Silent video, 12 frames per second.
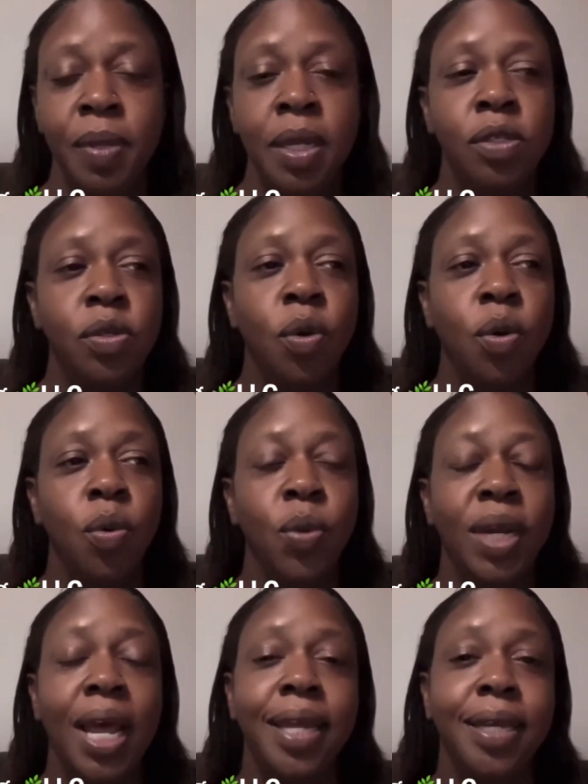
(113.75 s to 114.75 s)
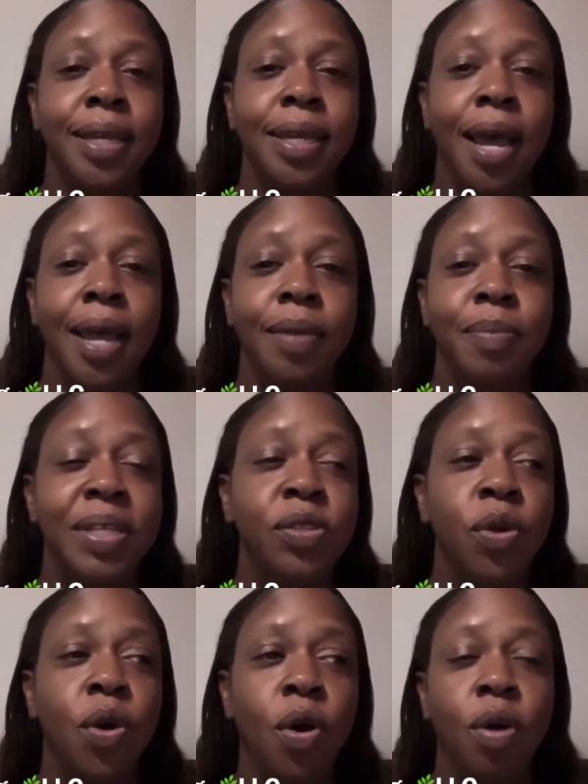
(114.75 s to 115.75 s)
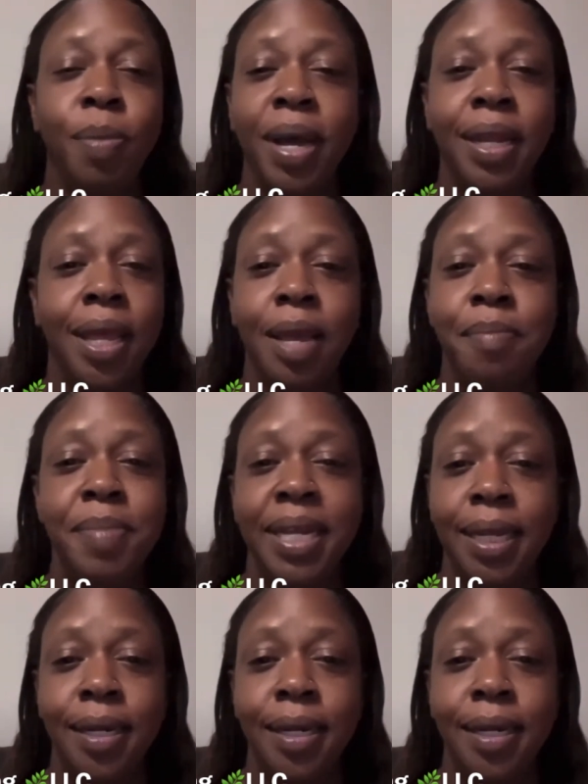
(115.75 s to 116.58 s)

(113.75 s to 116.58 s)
So when I missed the call by like a minute.